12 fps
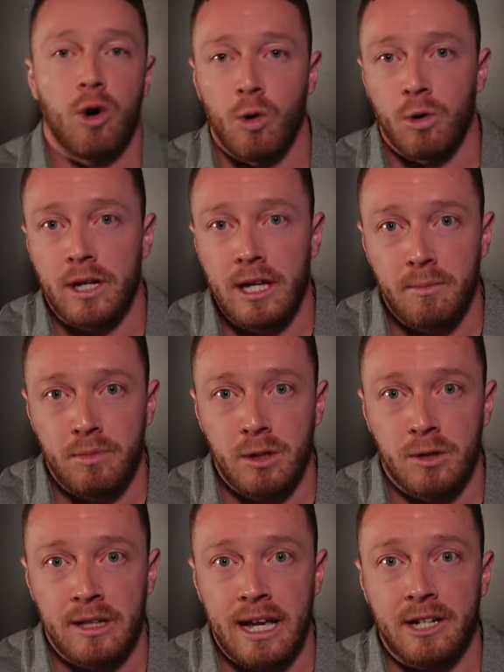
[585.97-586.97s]
cool, keep
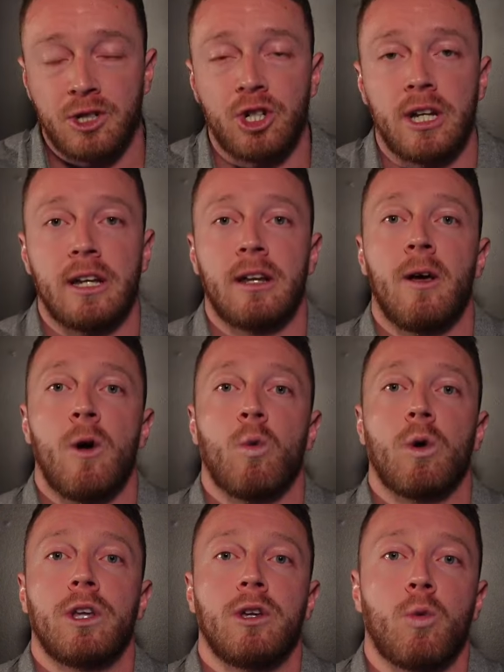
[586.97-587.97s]
doing that shit.
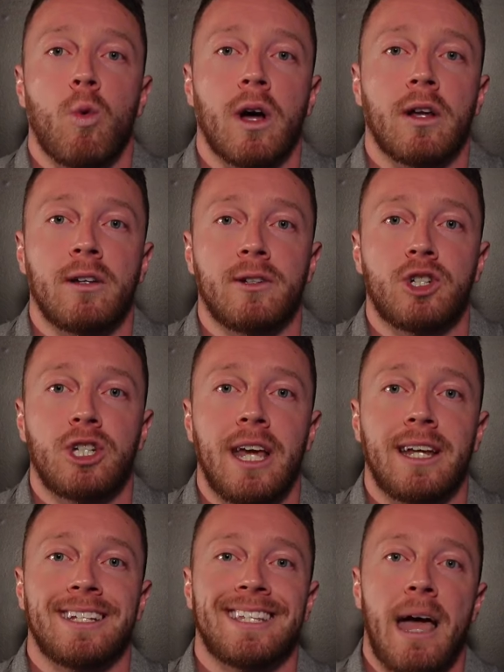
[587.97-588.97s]
What you want to
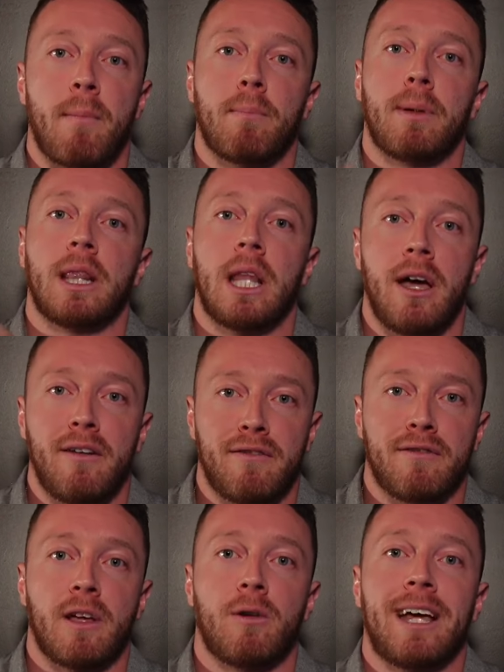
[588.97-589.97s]
understand is that blood
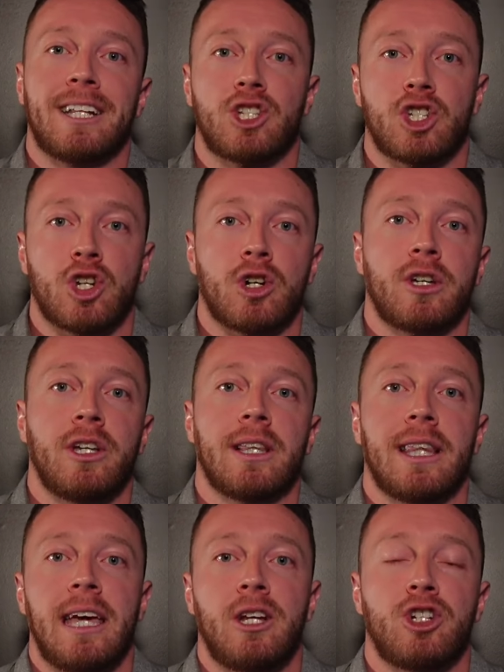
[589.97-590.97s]
flow, that
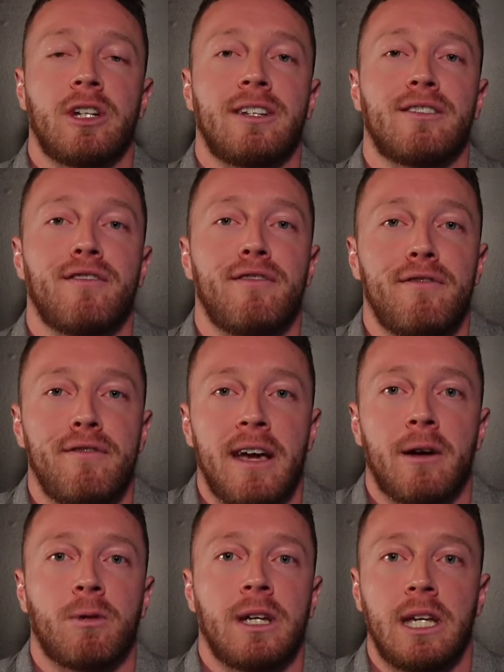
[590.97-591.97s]
circulation is
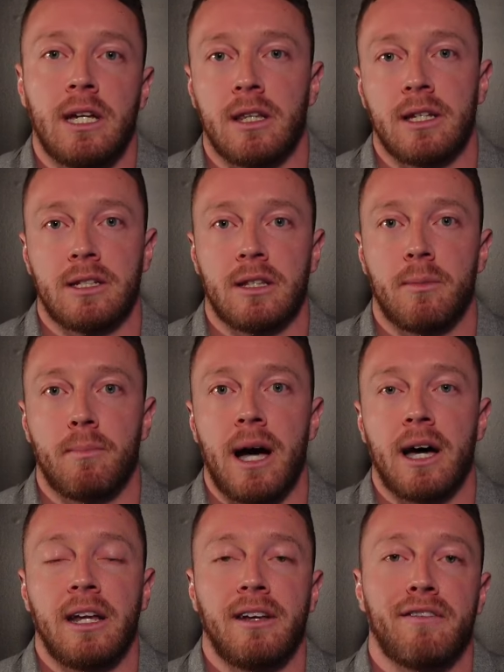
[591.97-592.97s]
very healing to the
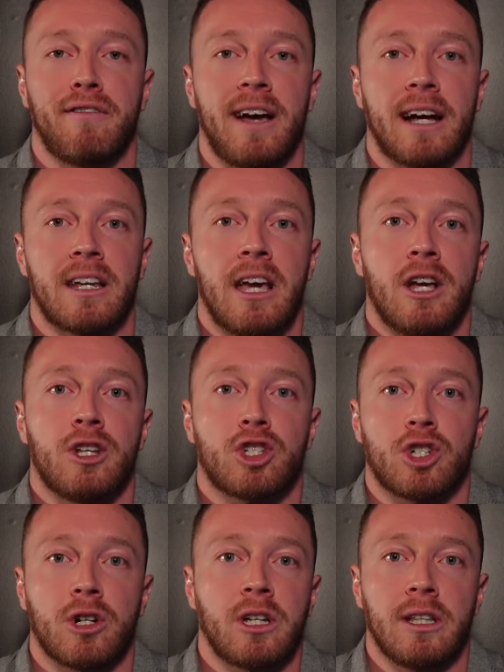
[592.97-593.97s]
body. In fact,
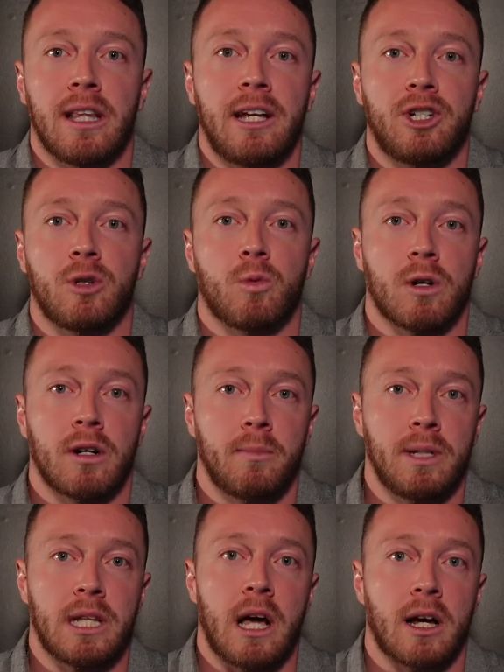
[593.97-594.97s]
circulation, we're going to
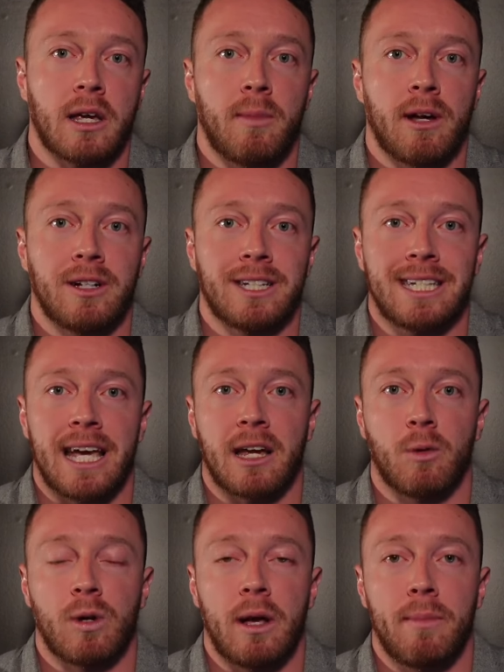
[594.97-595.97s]
be talking about in a
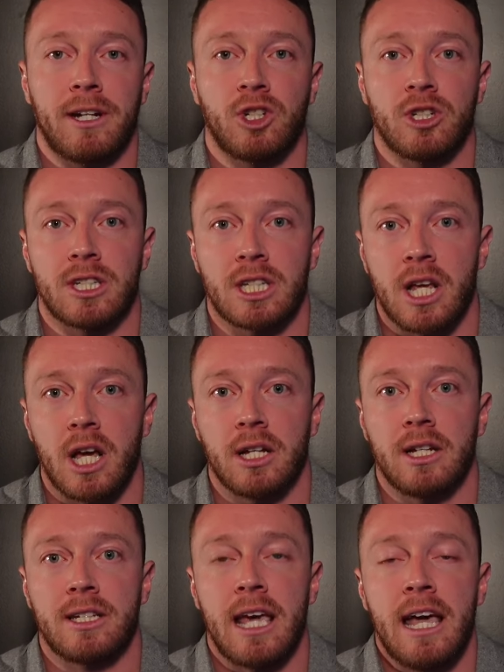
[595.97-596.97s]
second when I mention
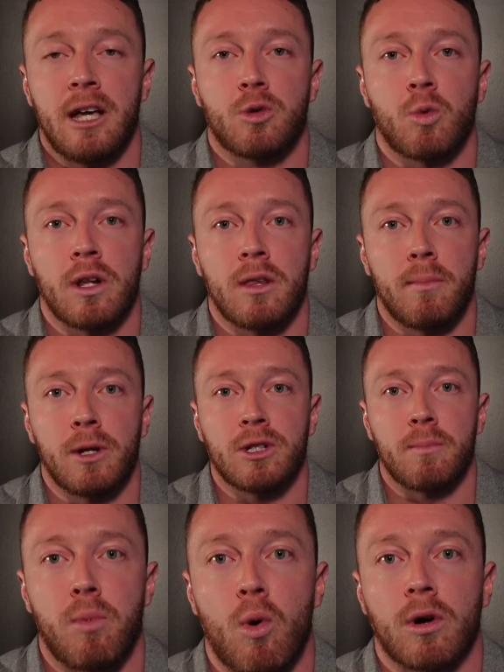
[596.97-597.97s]
saunas, is one of the most
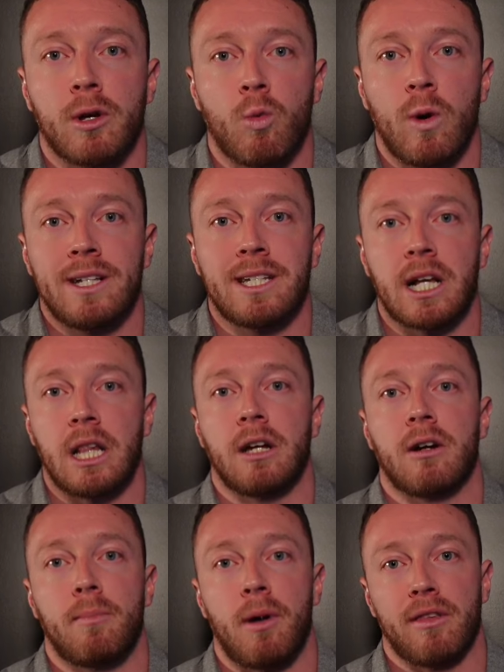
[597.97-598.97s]
important ways to
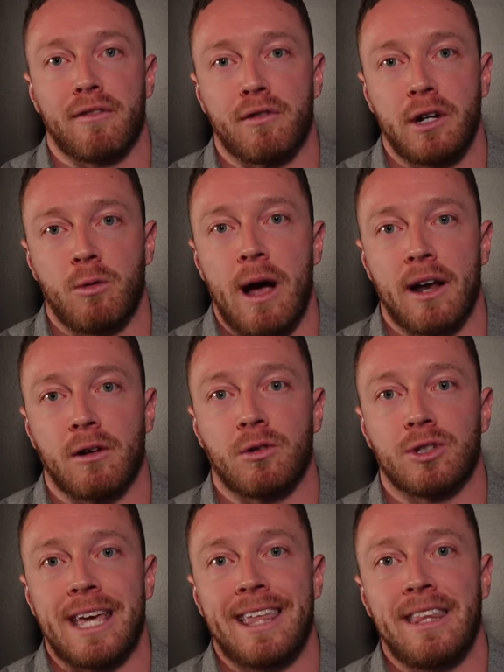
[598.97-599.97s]
clear up all the free
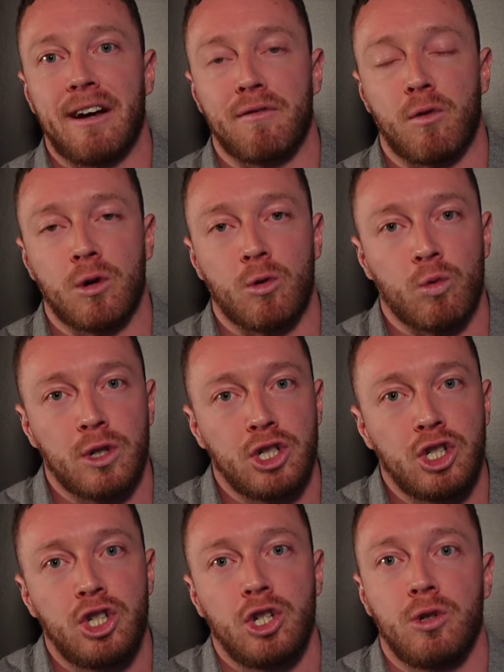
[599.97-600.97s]
radicals and therefore
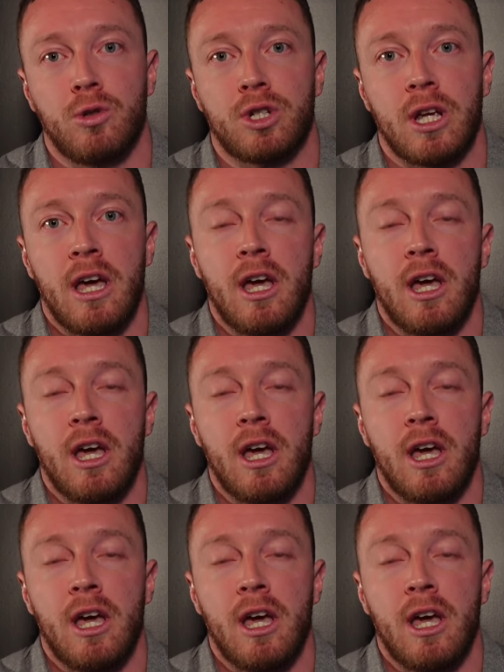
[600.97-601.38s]
reduce